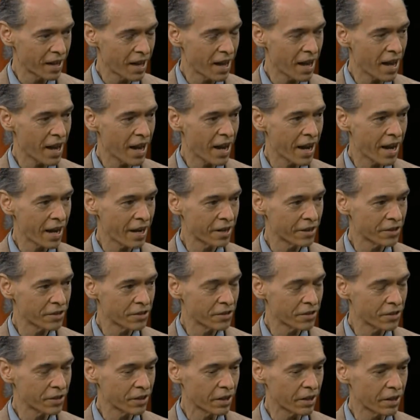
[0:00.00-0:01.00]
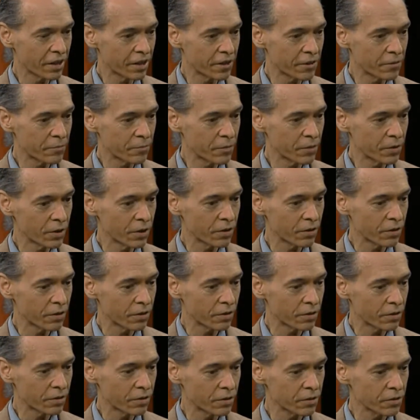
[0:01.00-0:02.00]
And
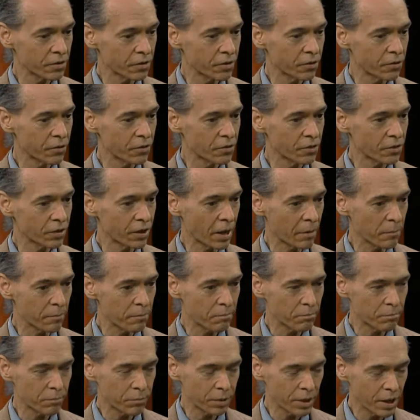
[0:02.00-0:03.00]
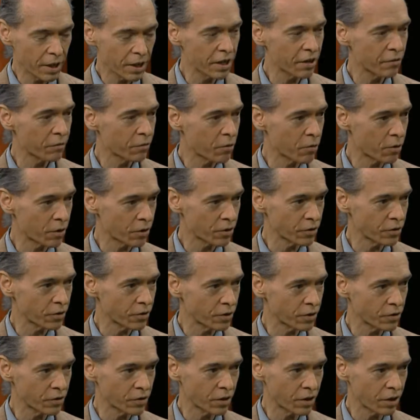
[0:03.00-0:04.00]
the students get plenty of
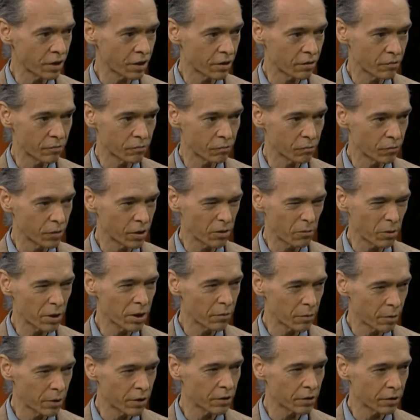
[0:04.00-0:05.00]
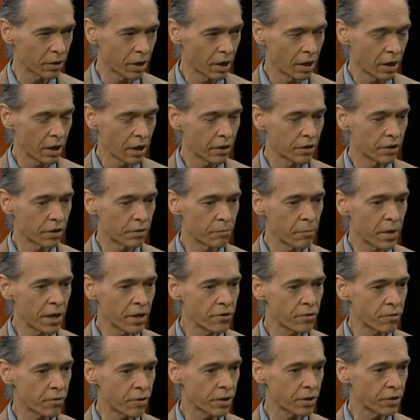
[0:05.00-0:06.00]
courses in whatever their
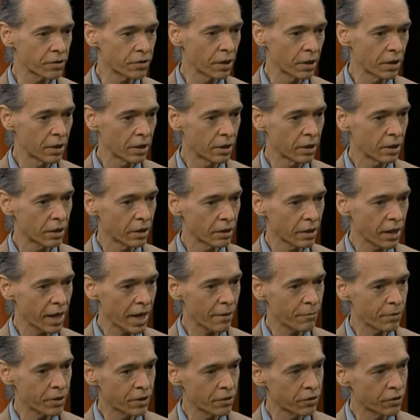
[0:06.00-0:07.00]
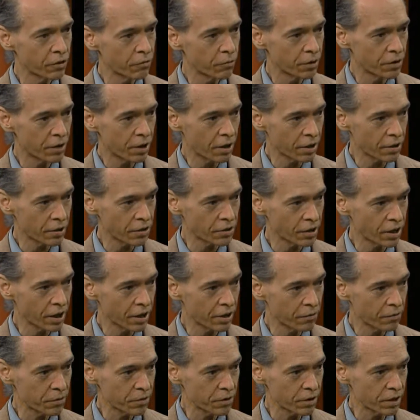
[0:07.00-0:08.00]
major is having to do with the art side
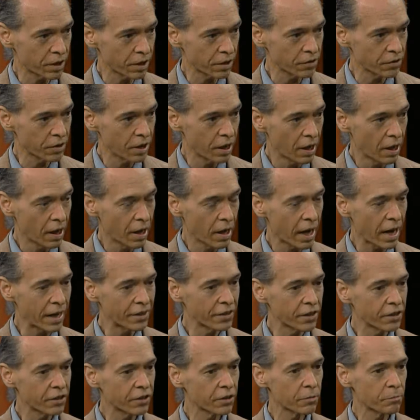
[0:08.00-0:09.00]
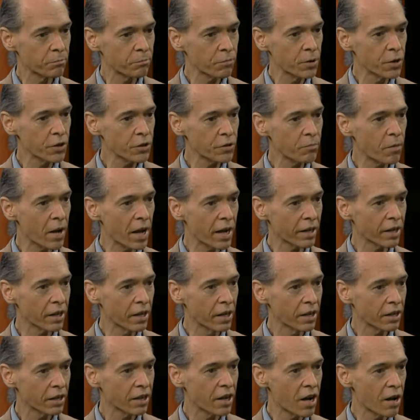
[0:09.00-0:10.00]
of things. I think the pushback
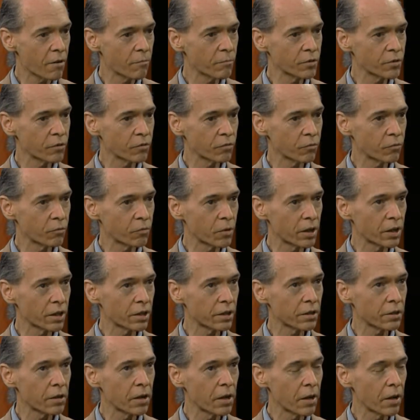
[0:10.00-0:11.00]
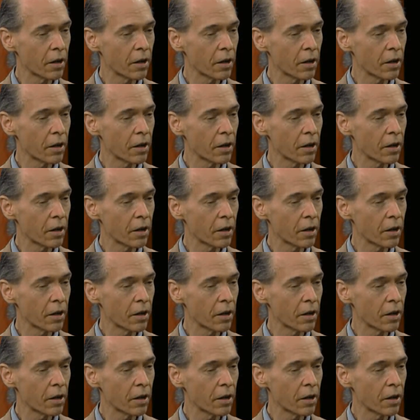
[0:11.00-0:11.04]
comes where